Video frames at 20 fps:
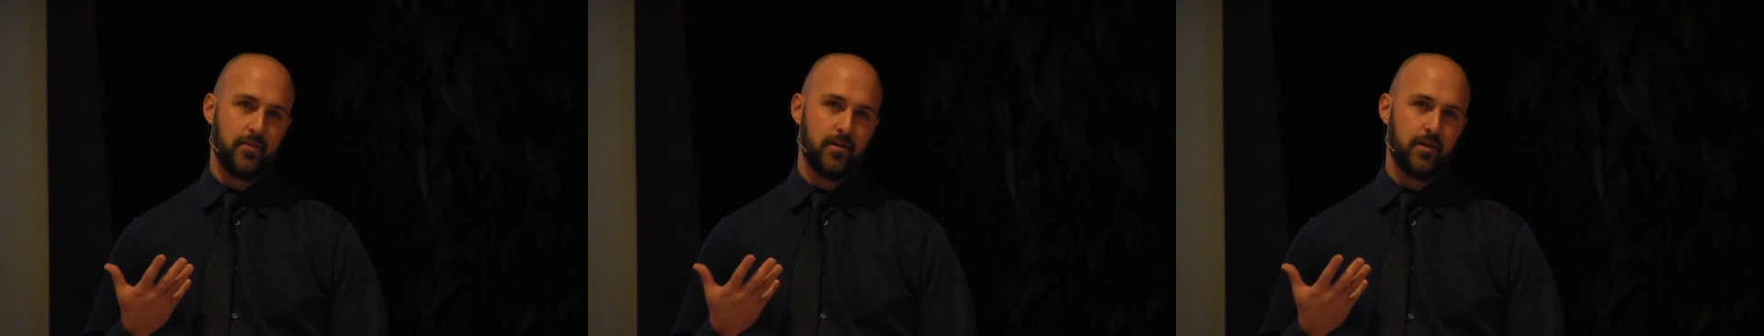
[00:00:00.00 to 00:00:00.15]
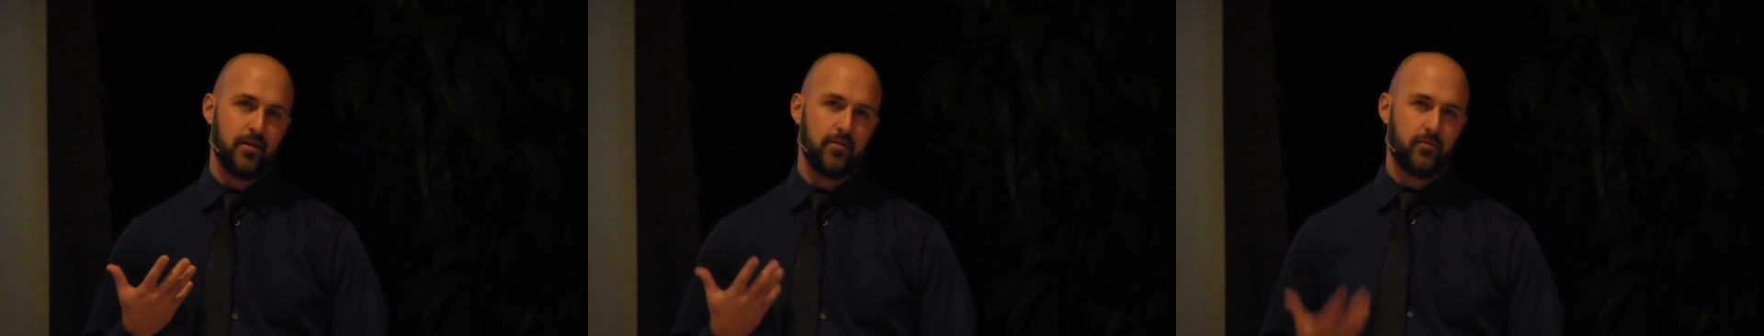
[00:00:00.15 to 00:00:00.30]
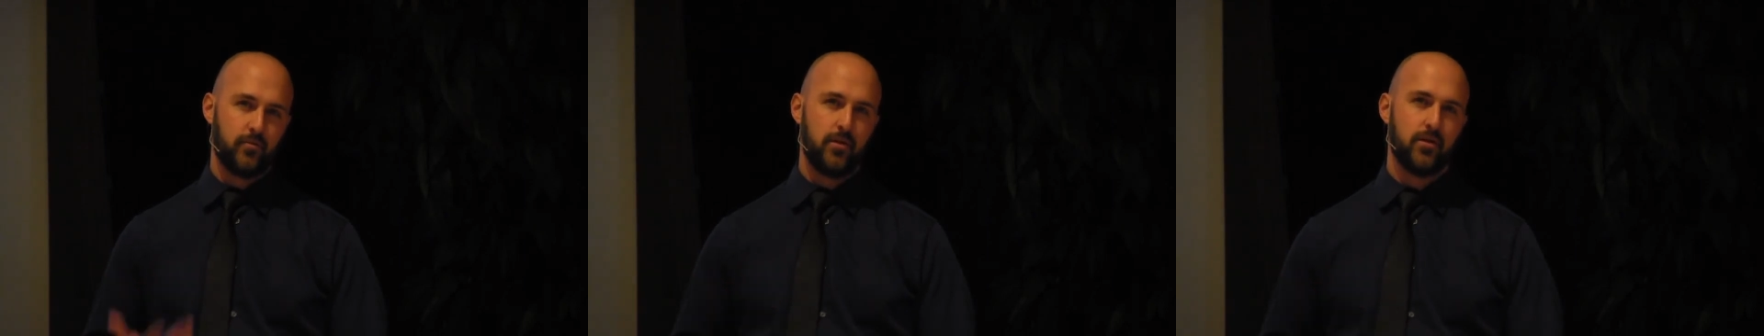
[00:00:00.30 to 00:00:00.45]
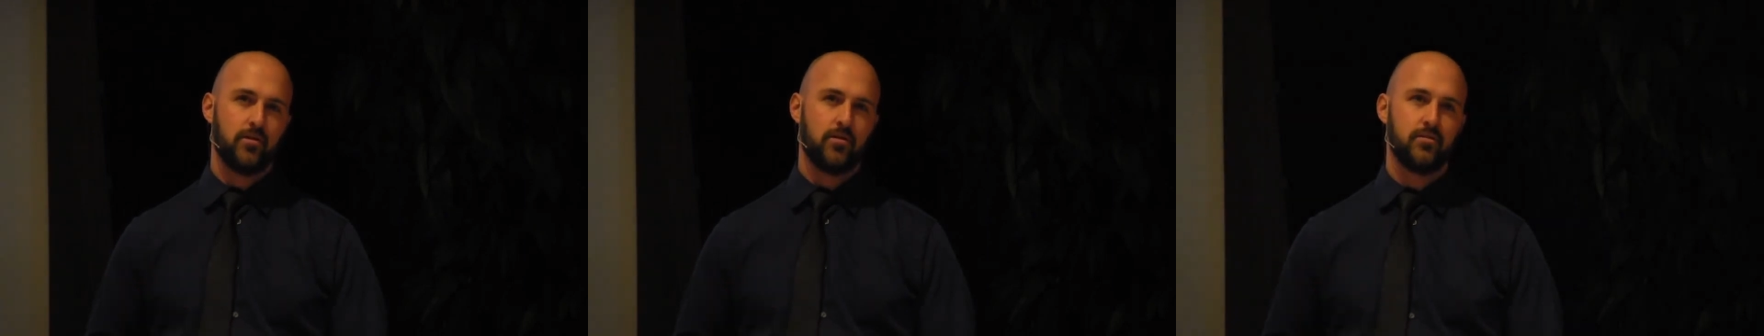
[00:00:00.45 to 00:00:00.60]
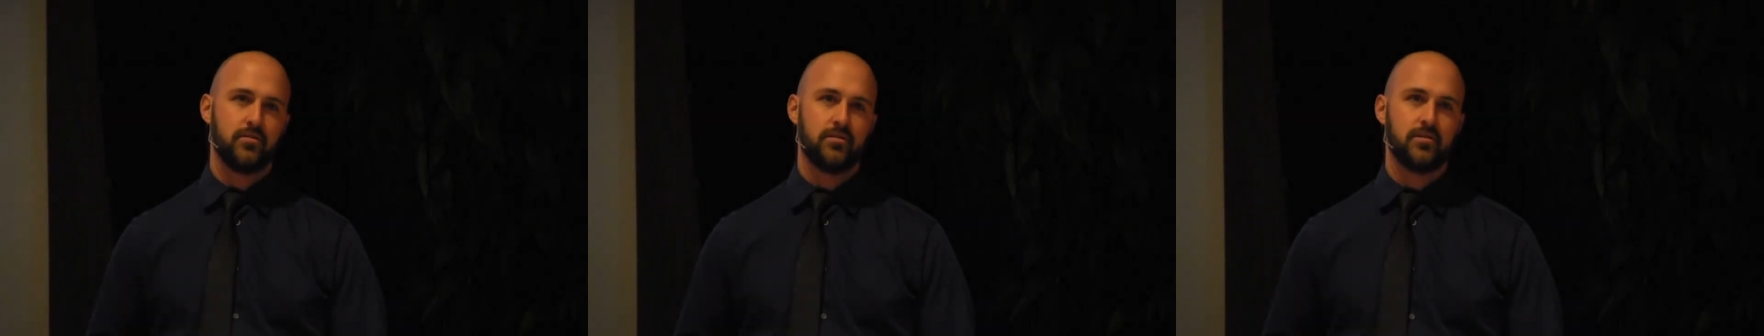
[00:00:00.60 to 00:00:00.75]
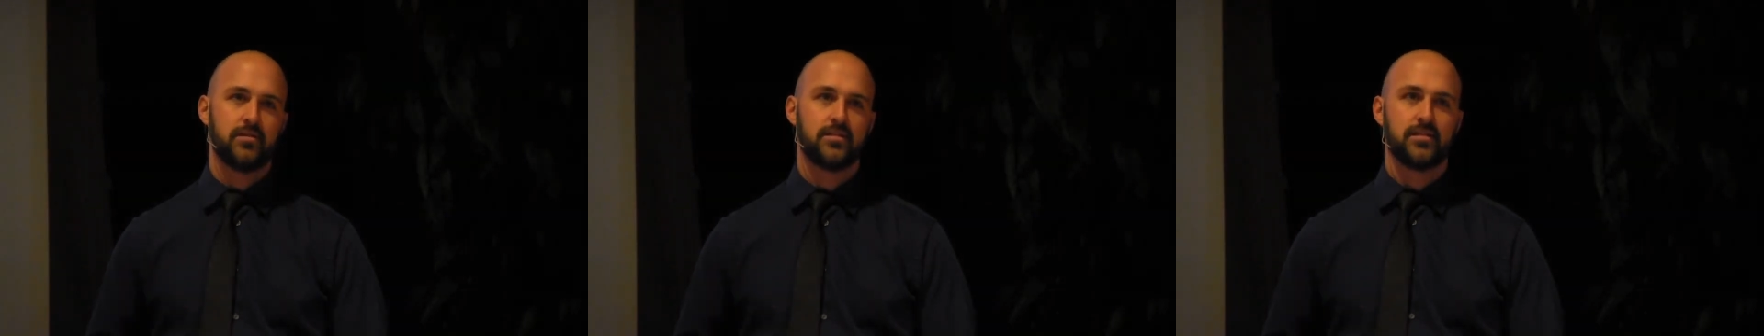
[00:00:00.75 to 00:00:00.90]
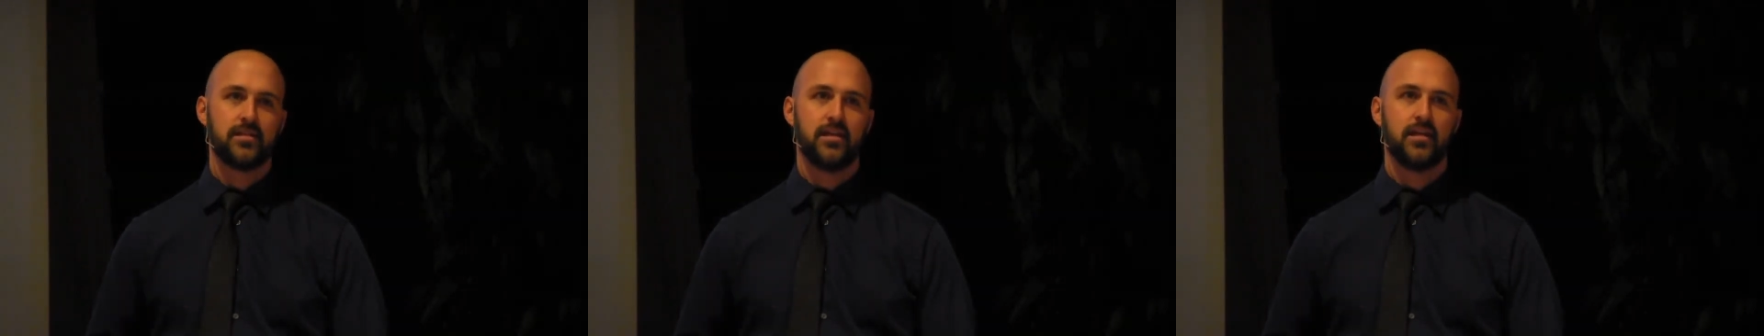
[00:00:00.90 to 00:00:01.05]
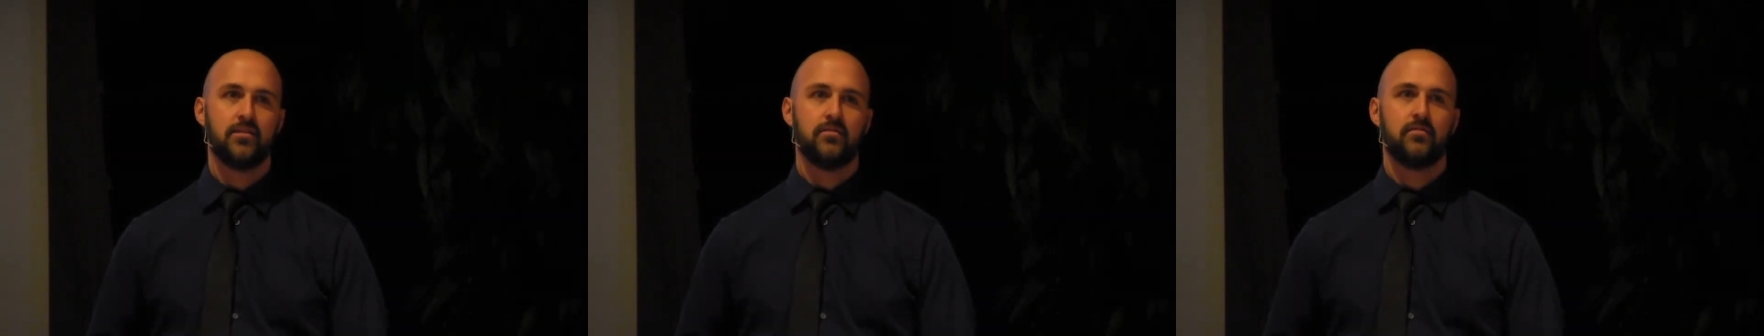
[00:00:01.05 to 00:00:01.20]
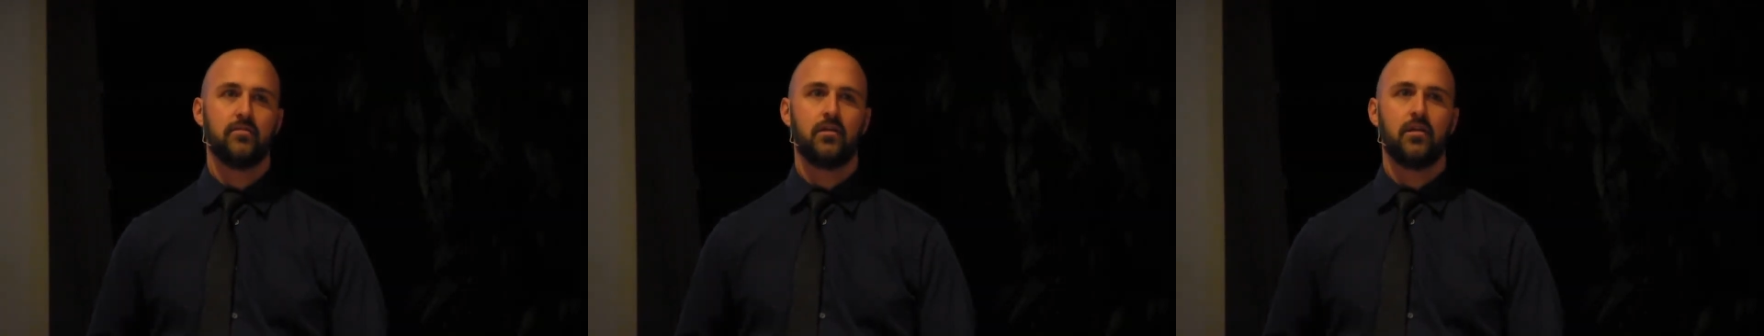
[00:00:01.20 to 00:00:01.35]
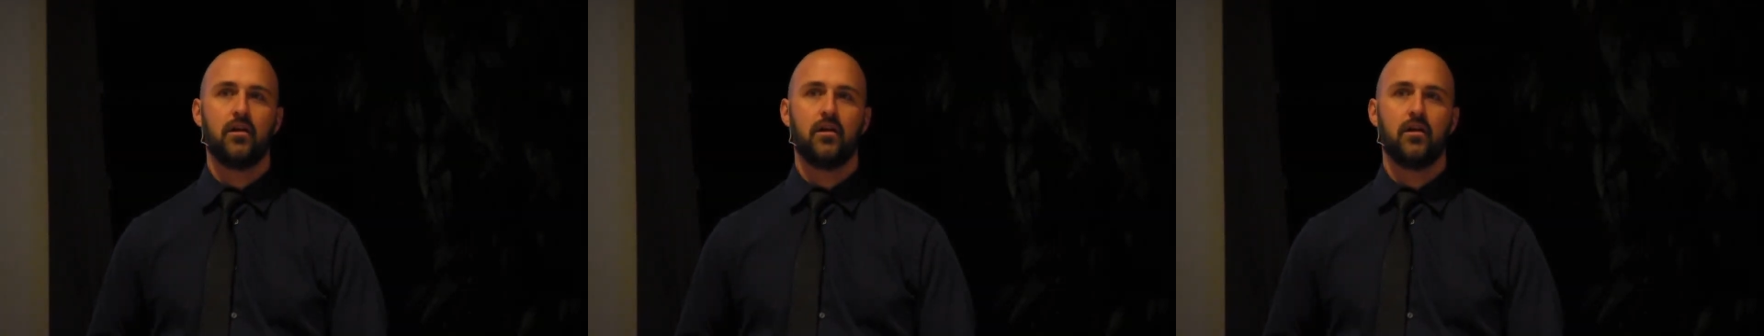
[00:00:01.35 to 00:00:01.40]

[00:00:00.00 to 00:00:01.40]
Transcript: If we can't save